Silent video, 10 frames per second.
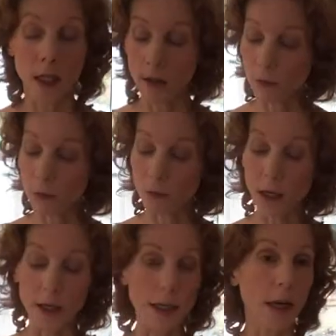It's a
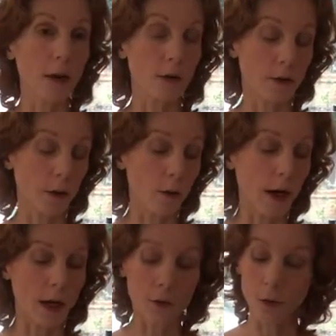really healthy
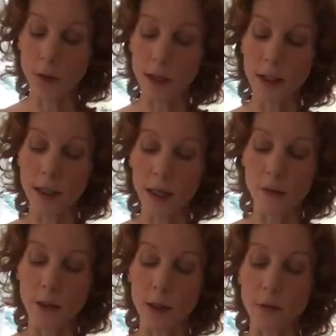way of quickly
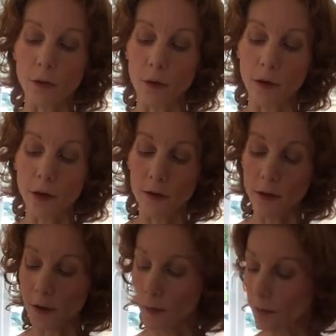getting in
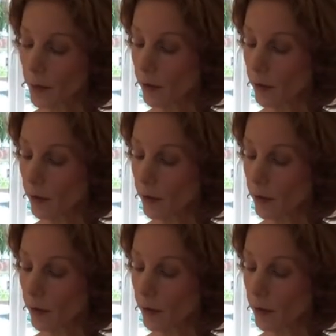variety.